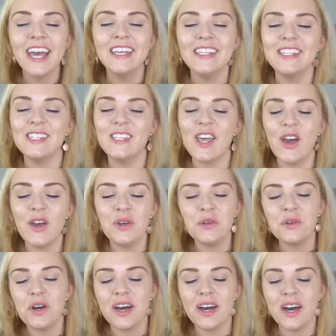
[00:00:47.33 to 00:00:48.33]

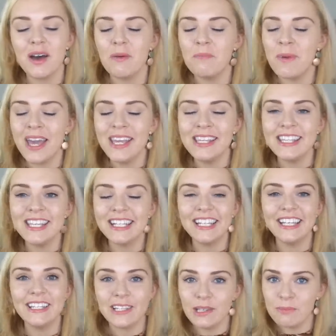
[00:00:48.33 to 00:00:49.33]
So
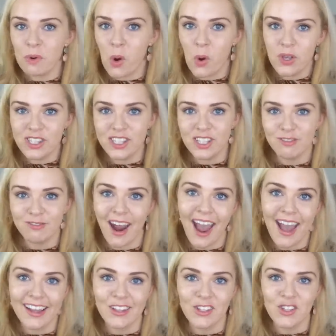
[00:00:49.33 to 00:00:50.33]
basically the poison
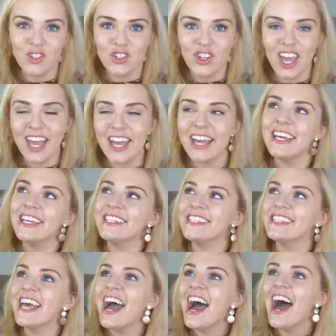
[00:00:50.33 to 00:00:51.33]
range is,